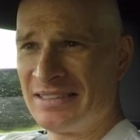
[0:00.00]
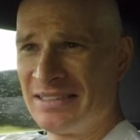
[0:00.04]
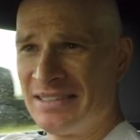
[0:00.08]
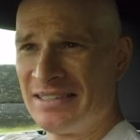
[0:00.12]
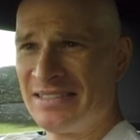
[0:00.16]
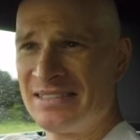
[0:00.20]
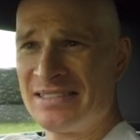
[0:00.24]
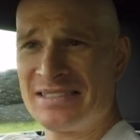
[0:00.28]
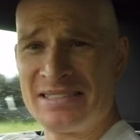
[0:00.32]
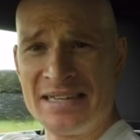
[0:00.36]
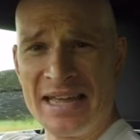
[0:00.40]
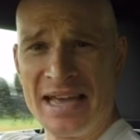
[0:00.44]

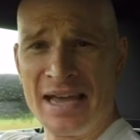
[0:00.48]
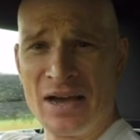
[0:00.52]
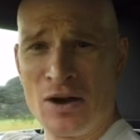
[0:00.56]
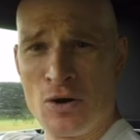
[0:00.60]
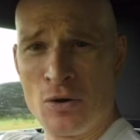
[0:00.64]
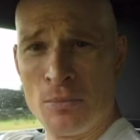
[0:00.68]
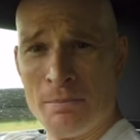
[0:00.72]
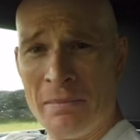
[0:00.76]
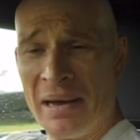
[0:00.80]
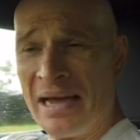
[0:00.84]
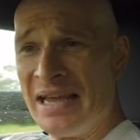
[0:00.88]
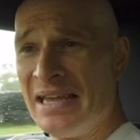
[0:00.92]
is
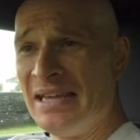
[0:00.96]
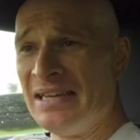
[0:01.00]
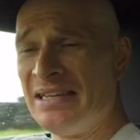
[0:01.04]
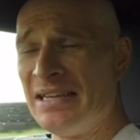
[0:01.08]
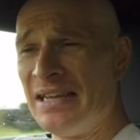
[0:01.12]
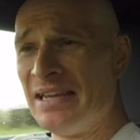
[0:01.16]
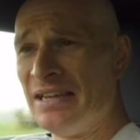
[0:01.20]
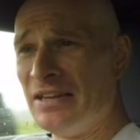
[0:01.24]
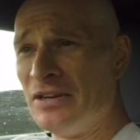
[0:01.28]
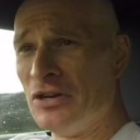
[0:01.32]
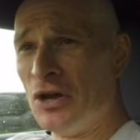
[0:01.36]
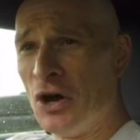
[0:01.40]
now
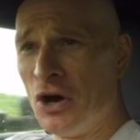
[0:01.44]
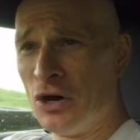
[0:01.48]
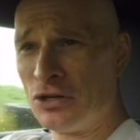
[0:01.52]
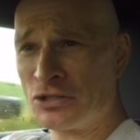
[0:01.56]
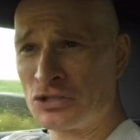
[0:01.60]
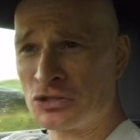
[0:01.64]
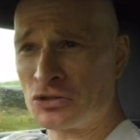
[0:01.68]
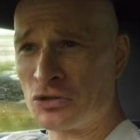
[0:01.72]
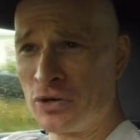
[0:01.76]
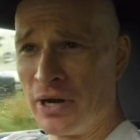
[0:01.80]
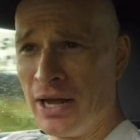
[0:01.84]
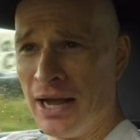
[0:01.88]
made in
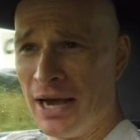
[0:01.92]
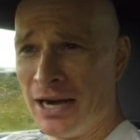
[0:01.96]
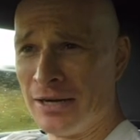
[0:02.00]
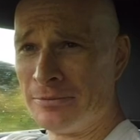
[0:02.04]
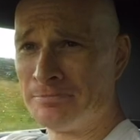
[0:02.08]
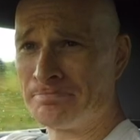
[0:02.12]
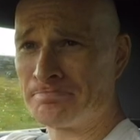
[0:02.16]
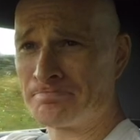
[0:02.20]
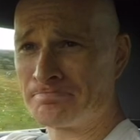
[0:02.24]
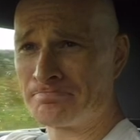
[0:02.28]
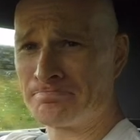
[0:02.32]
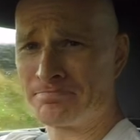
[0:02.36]
Austria,
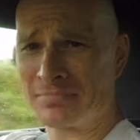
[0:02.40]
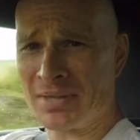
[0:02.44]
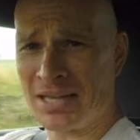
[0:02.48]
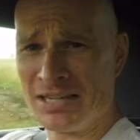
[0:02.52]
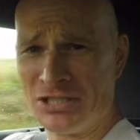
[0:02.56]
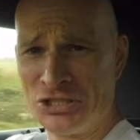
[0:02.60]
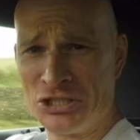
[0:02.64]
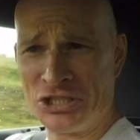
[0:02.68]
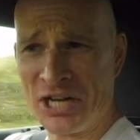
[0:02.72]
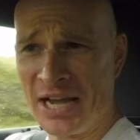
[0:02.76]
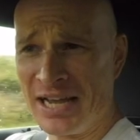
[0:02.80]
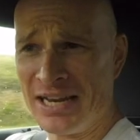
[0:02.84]

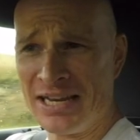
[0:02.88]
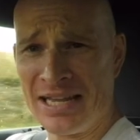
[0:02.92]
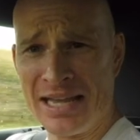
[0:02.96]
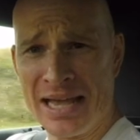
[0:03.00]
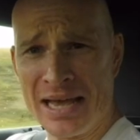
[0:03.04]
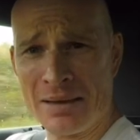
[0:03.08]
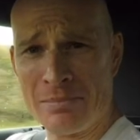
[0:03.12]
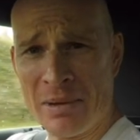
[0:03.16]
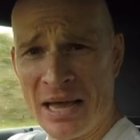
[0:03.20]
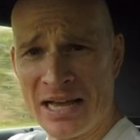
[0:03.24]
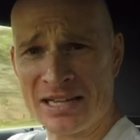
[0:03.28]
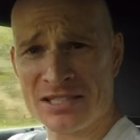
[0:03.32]
J
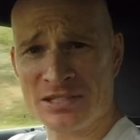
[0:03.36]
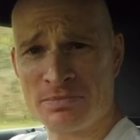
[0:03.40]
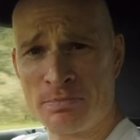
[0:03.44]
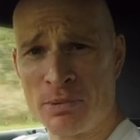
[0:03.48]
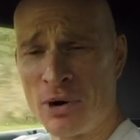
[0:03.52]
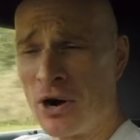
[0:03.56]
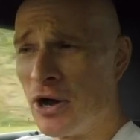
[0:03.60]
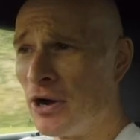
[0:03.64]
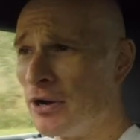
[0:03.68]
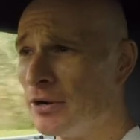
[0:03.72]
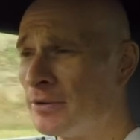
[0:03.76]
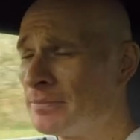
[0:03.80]
D M
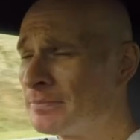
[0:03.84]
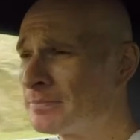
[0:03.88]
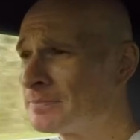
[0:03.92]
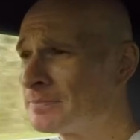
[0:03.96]
Asbro.